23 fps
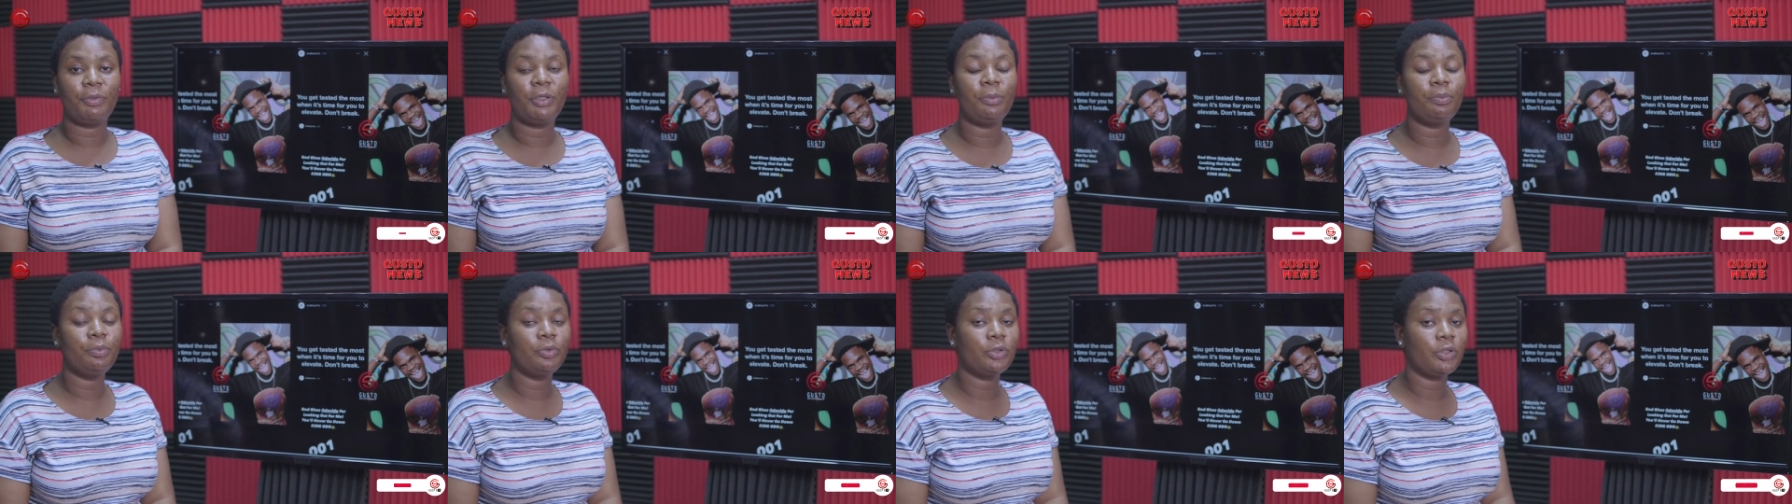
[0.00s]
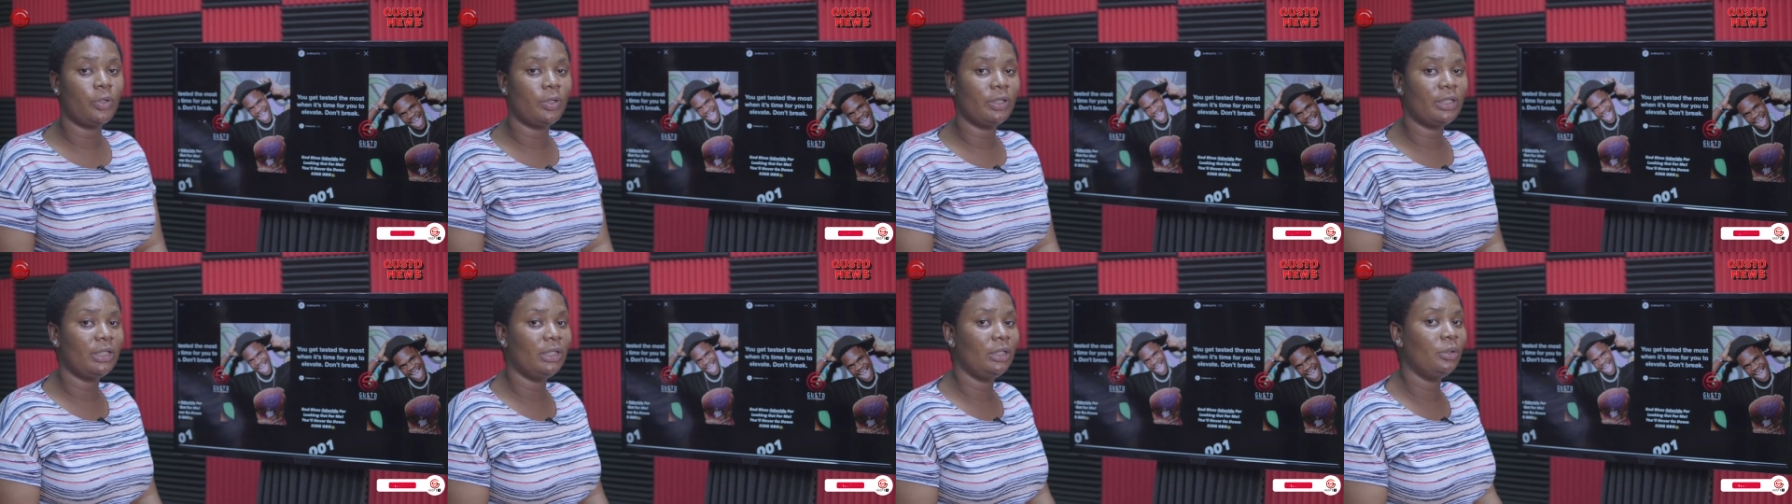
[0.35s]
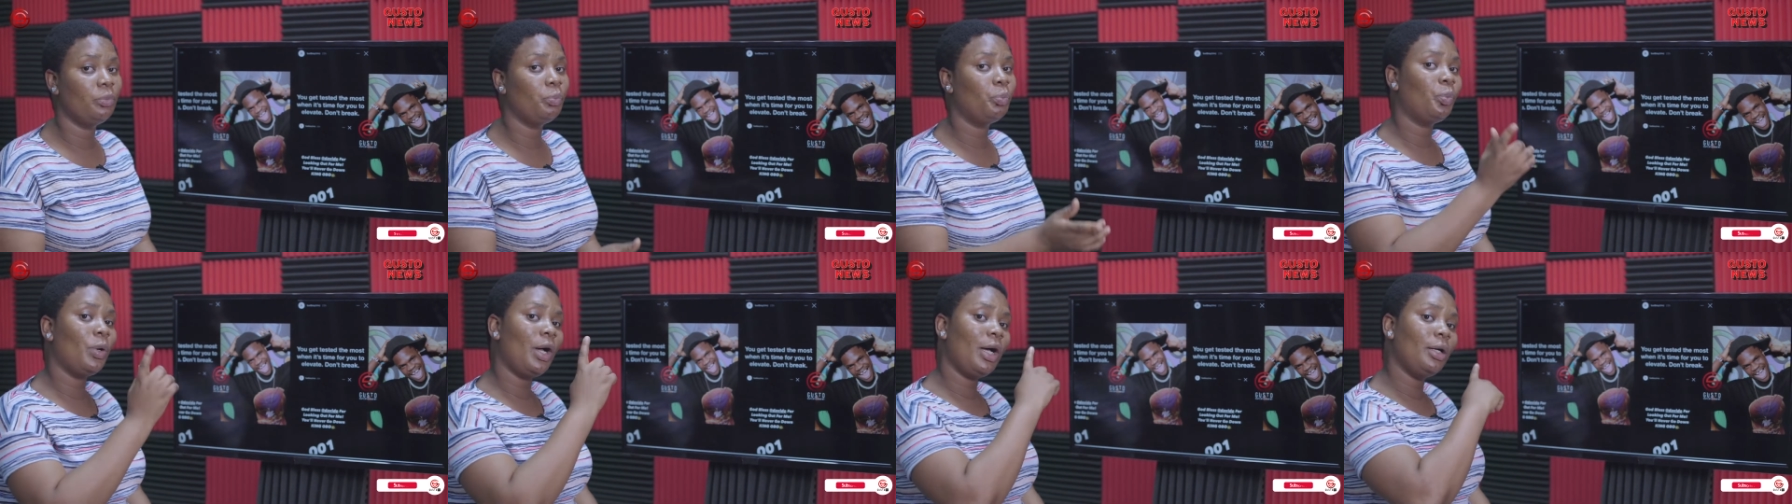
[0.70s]
people
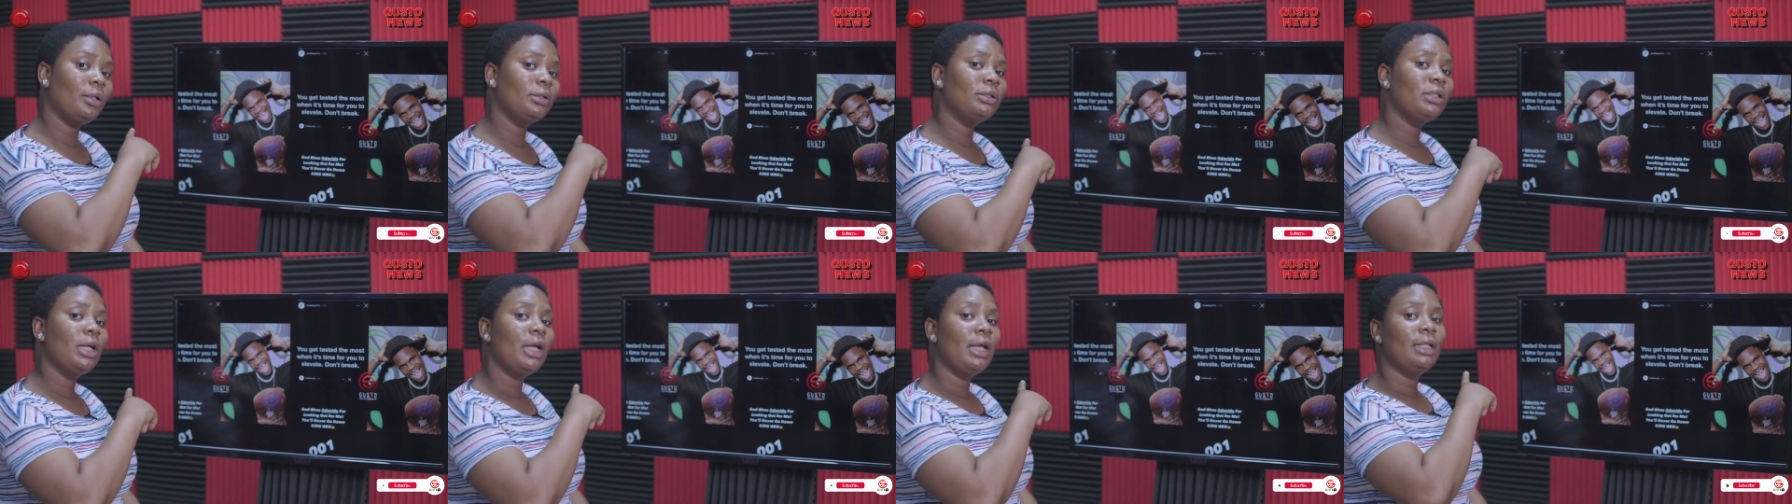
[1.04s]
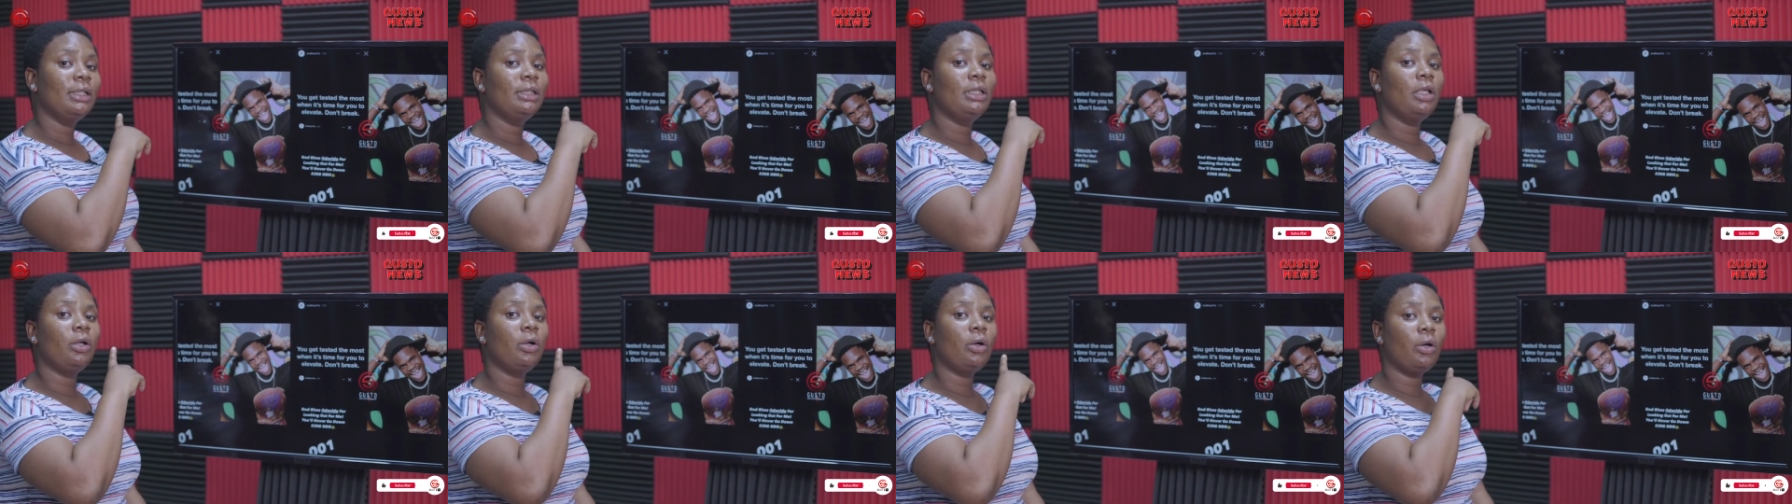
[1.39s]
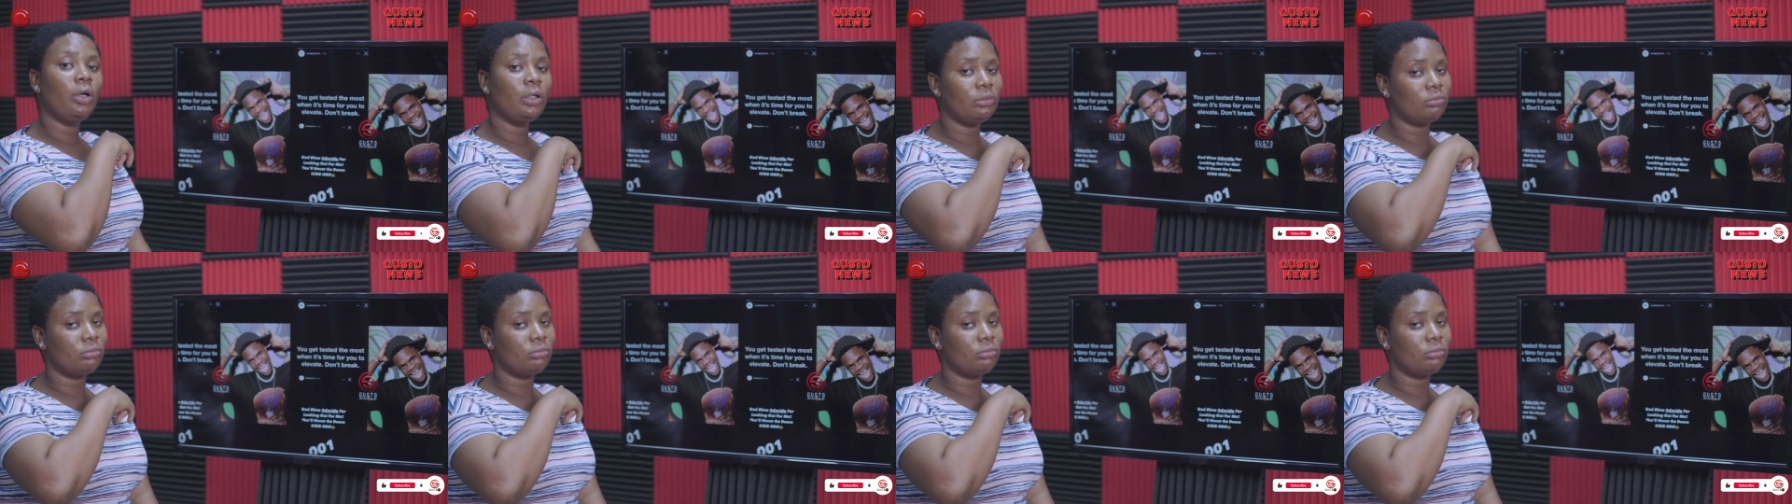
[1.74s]
talking while the